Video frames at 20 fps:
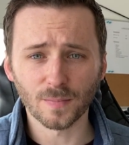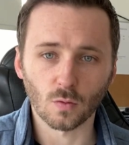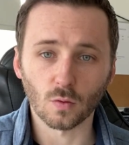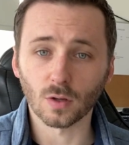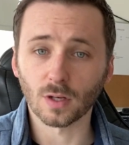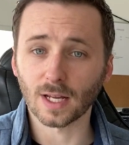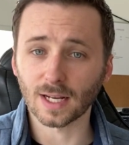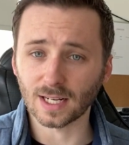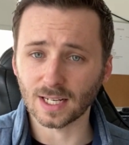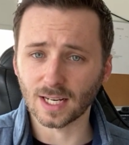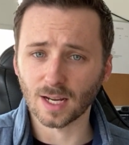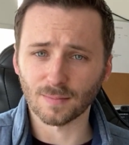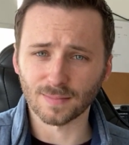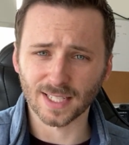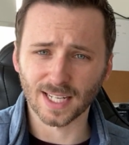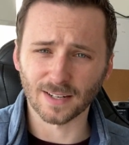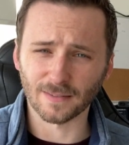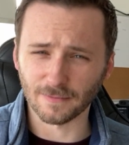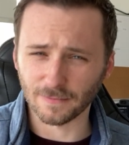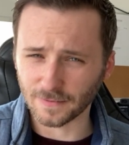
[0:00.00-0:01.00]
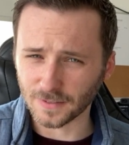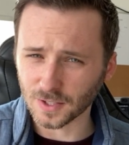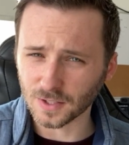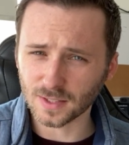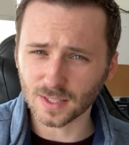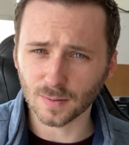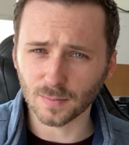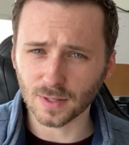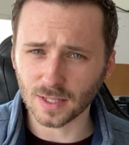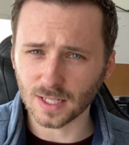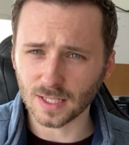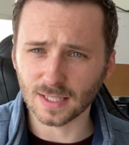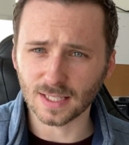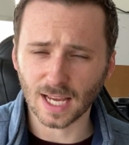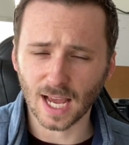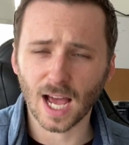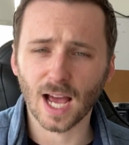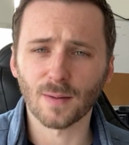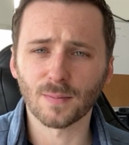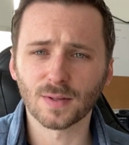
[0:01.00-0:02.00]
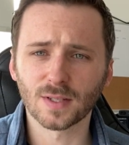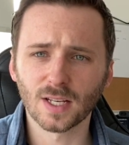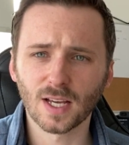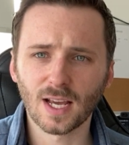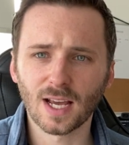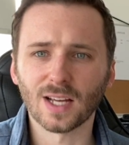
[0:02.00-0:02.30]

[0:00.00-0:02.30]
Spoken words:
We'll likely come down and fill some of these gaps.